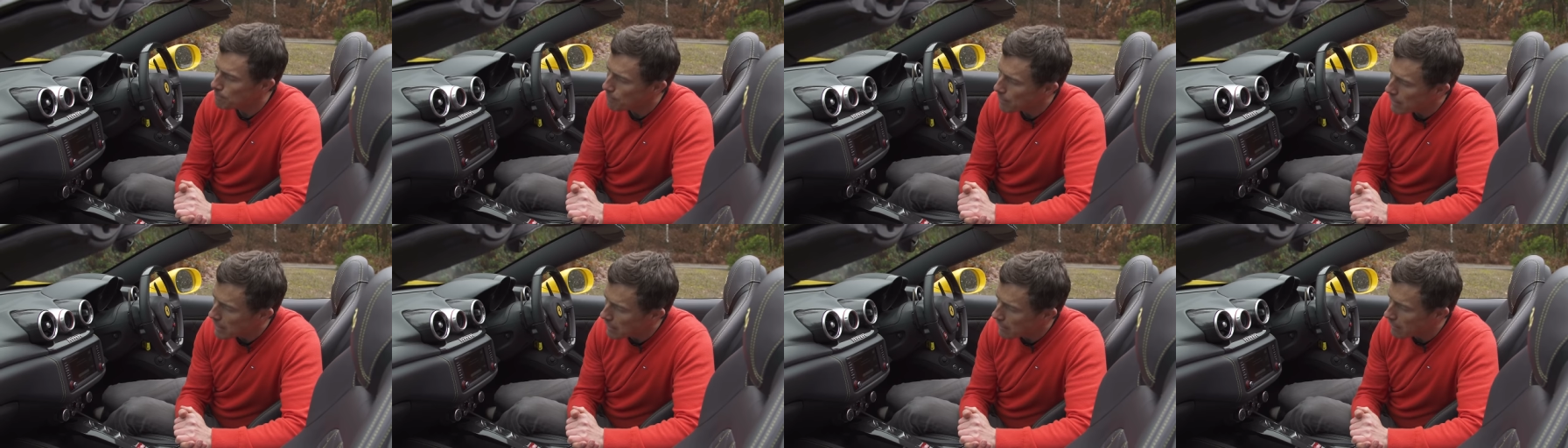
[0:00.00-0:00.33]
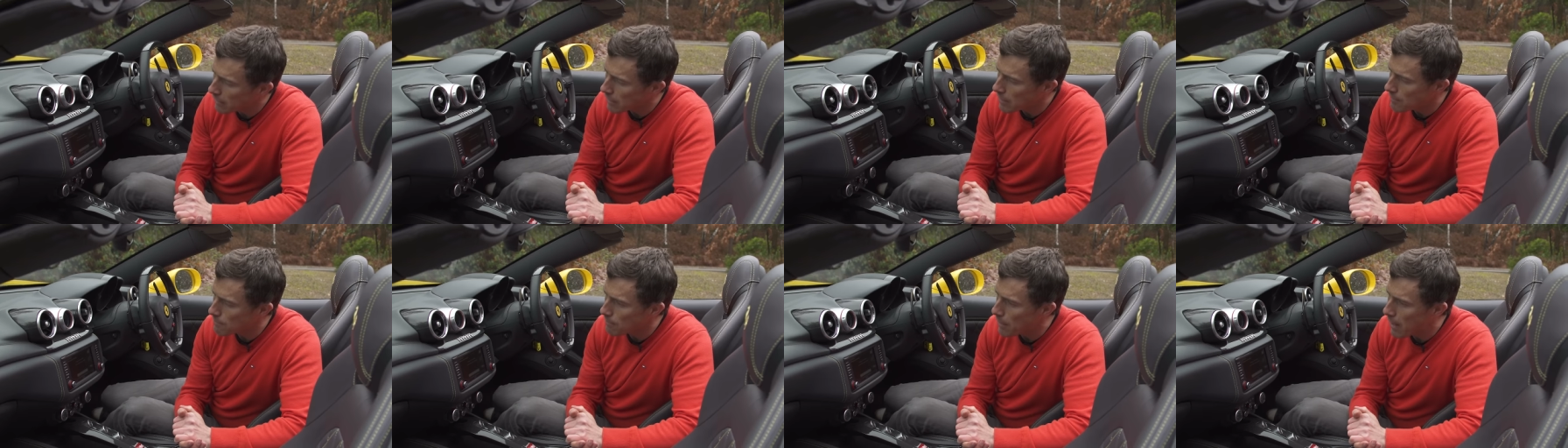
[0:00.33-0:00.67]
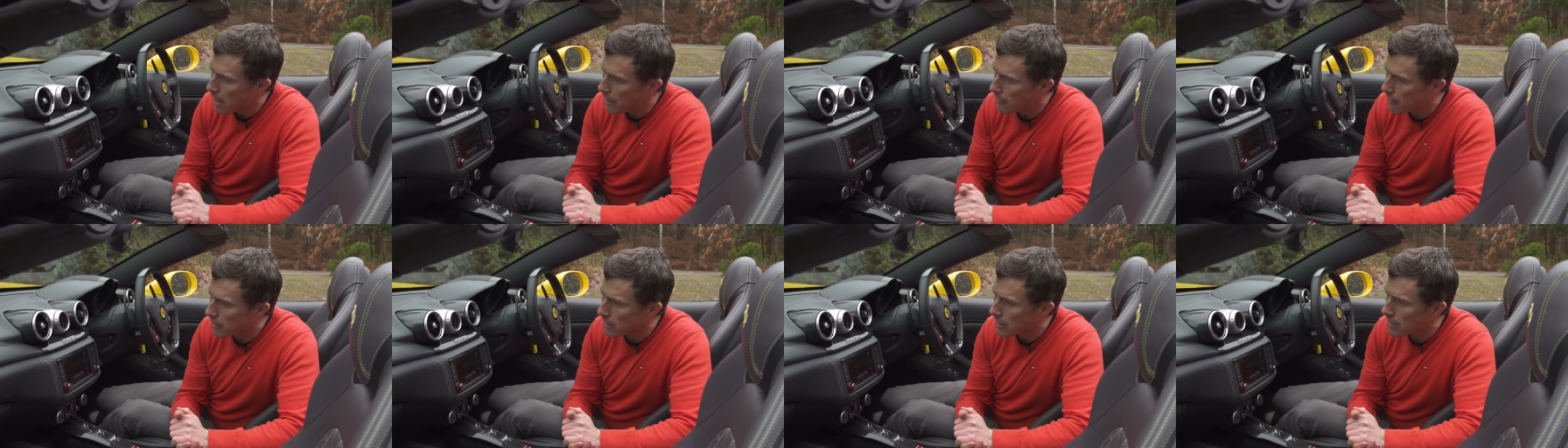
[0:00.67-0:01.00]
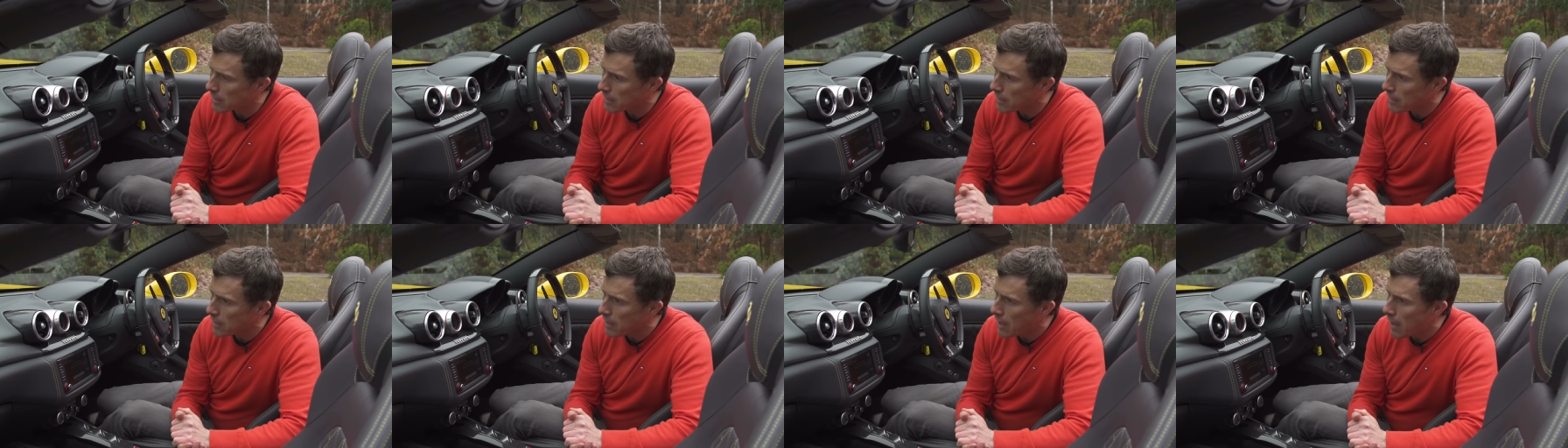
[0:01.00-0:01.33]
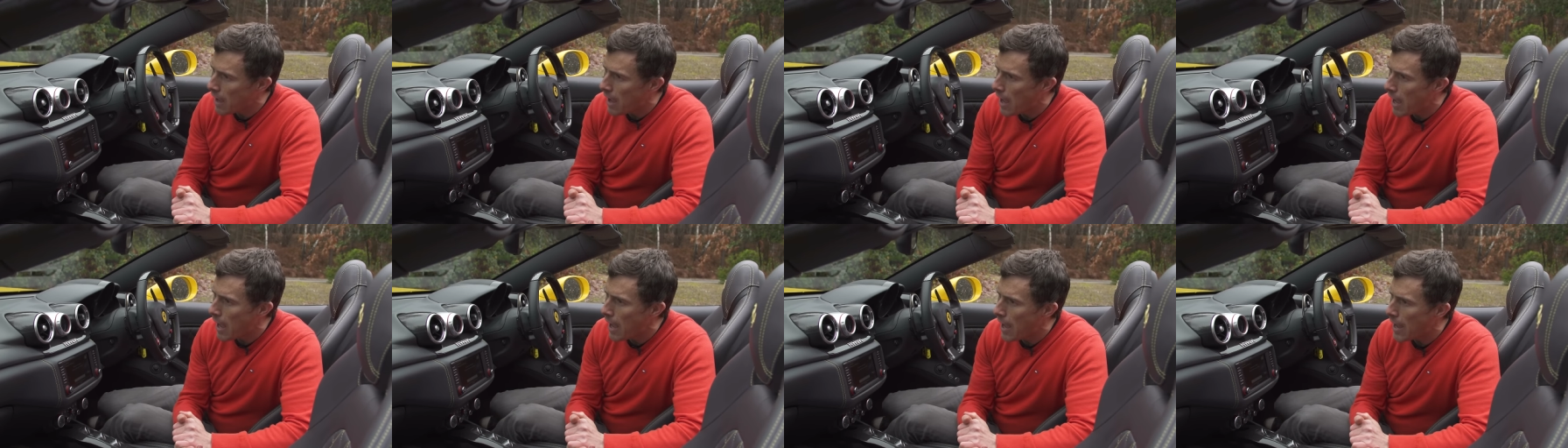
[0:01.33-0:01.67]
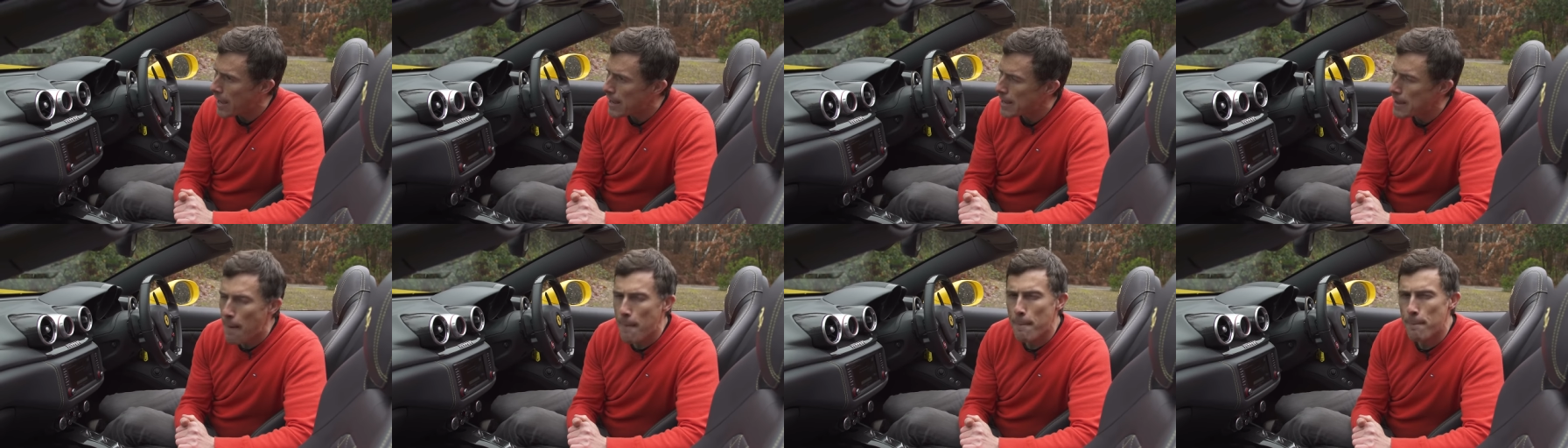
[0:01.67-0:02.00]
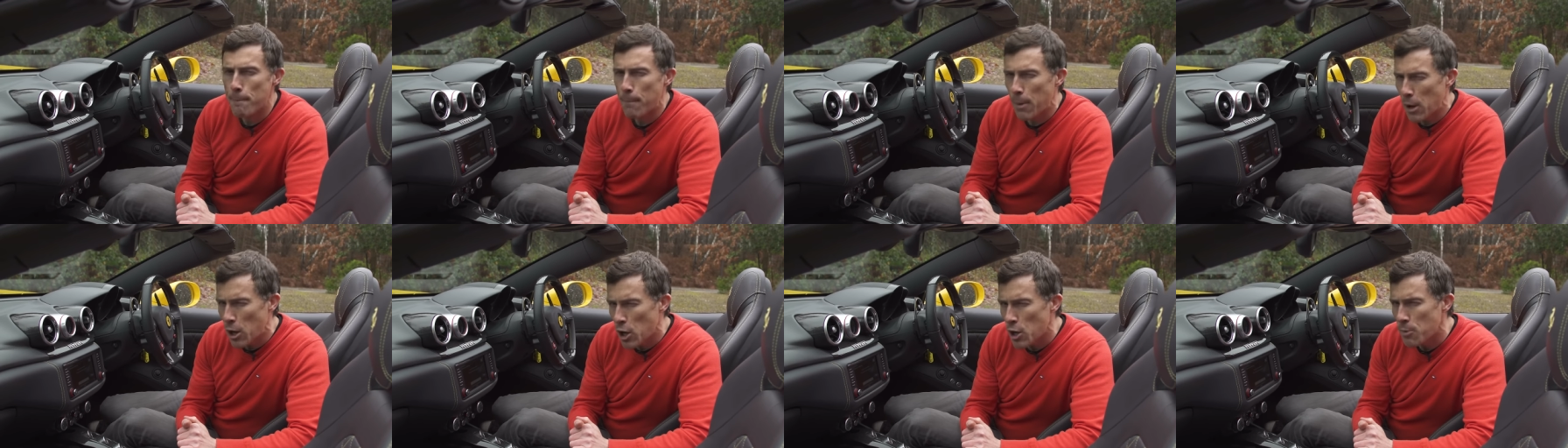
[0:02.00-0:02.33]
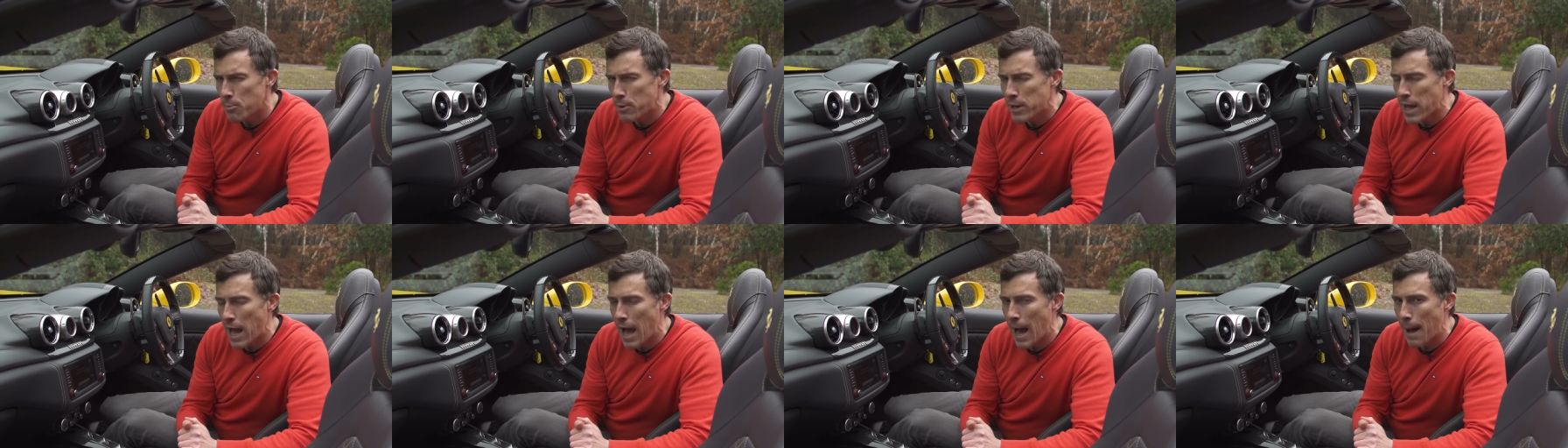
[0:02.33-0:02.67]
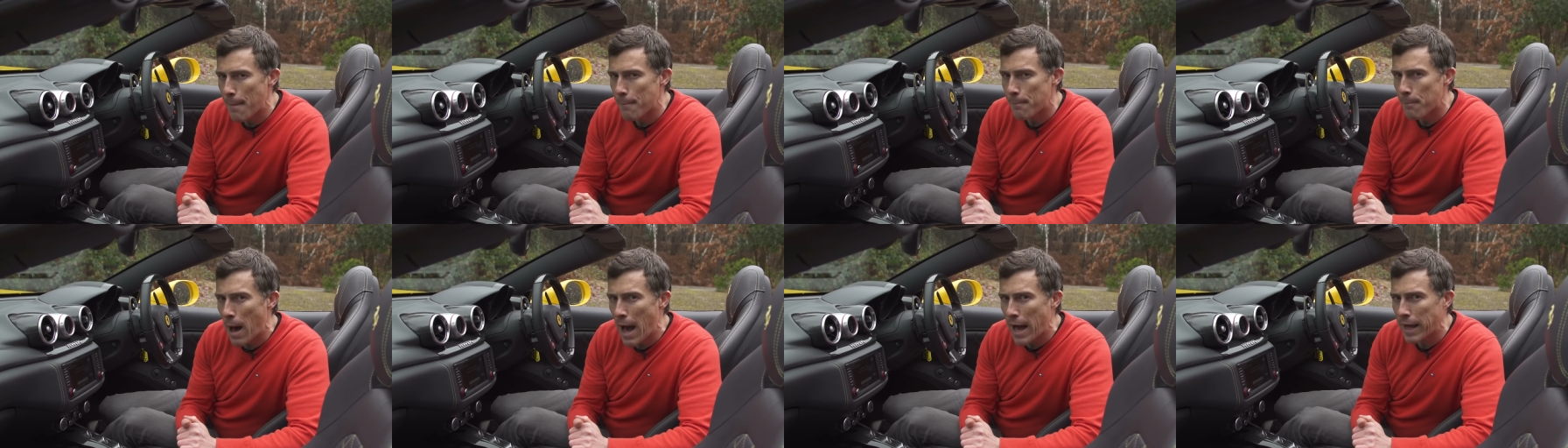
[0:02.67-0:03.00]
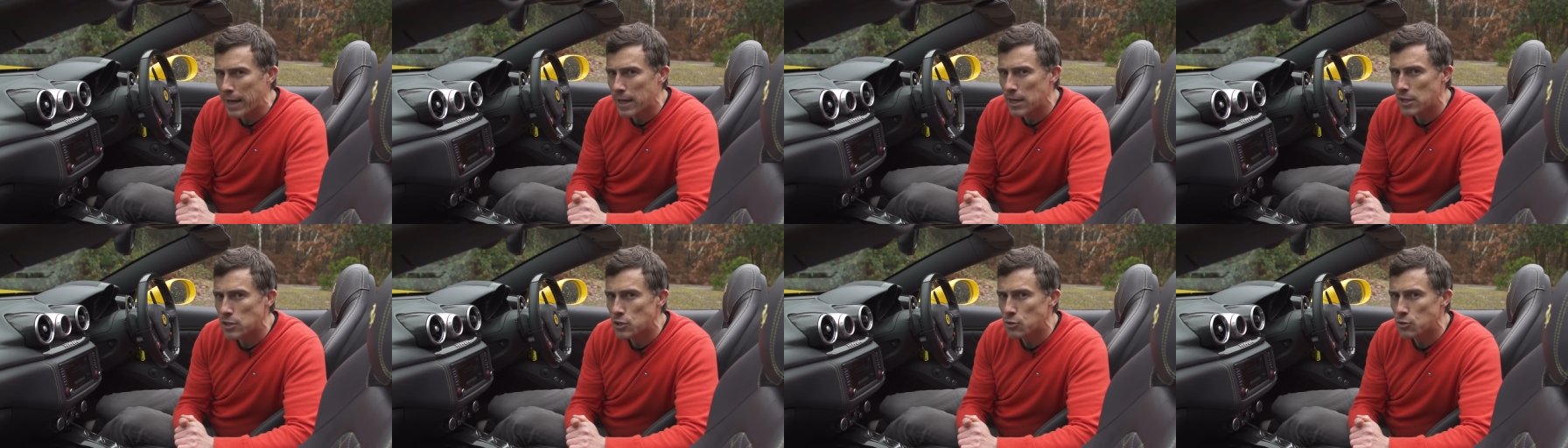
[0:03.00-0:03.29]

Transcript: bit like comparing a Burberry handbag